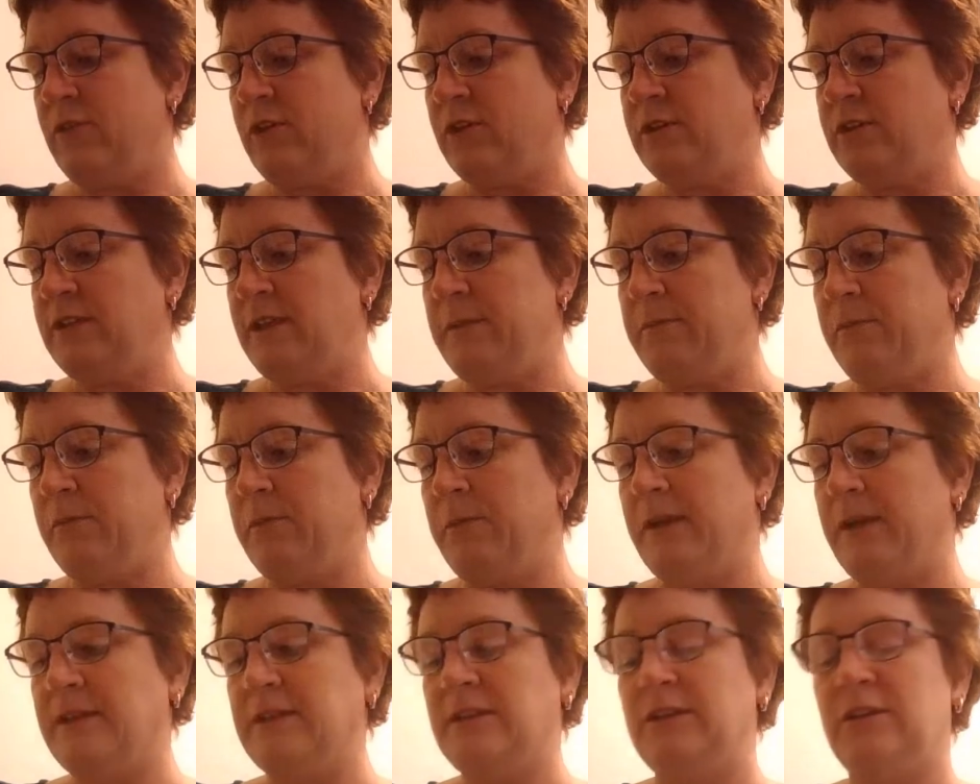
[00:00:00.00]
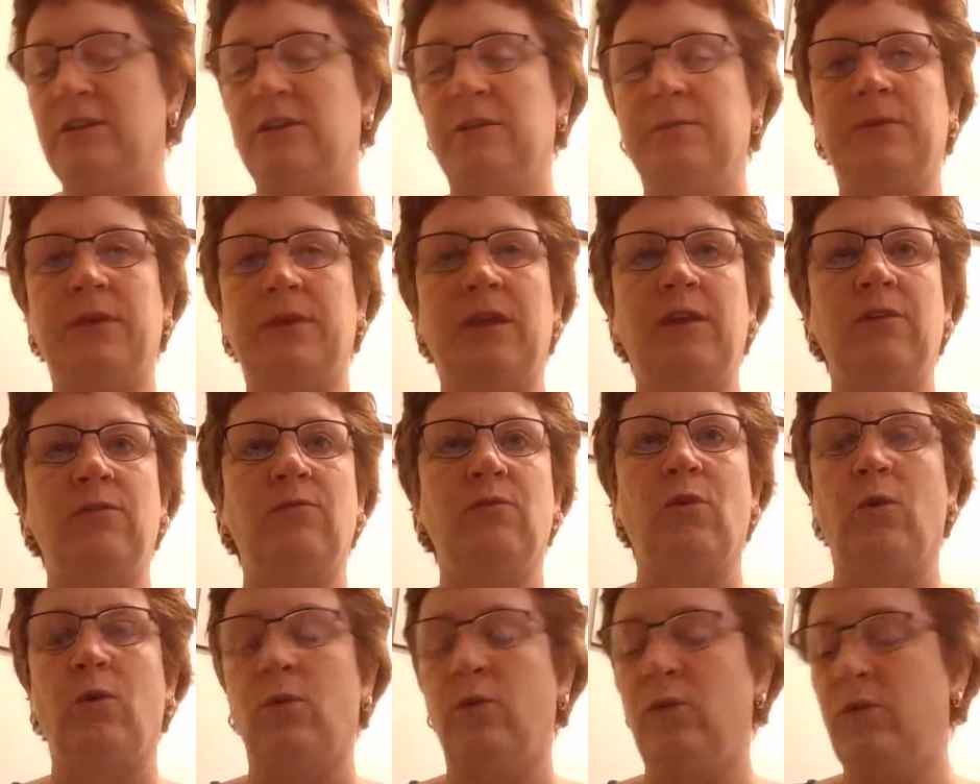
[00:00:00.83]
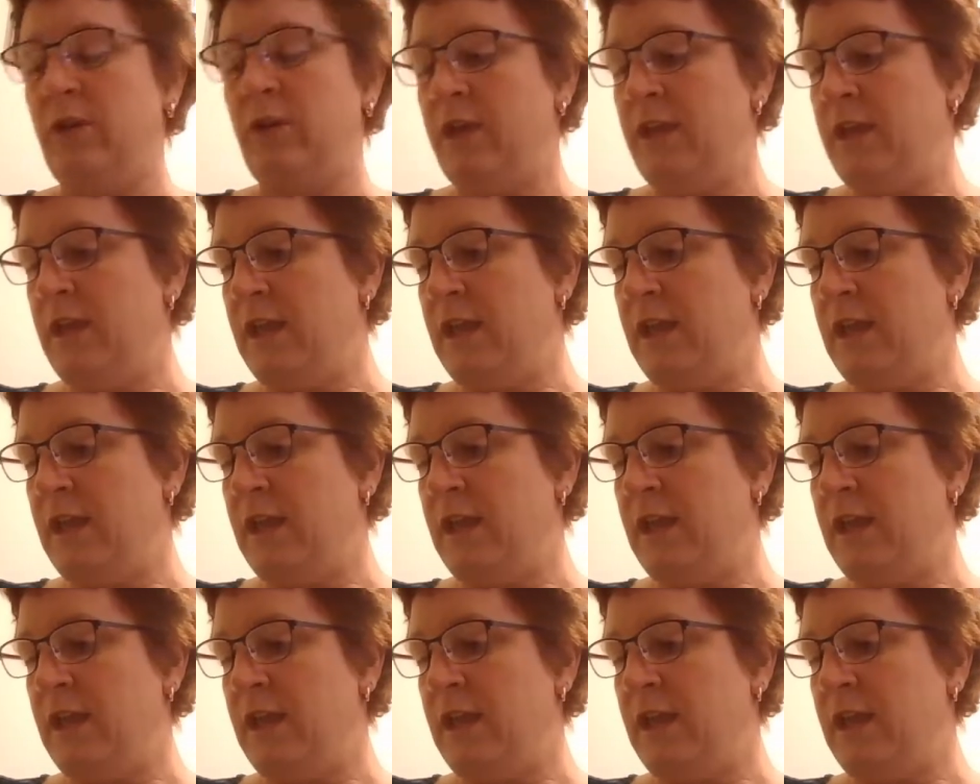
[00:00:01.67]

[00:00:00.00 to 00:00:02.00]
For example, bacteria play a role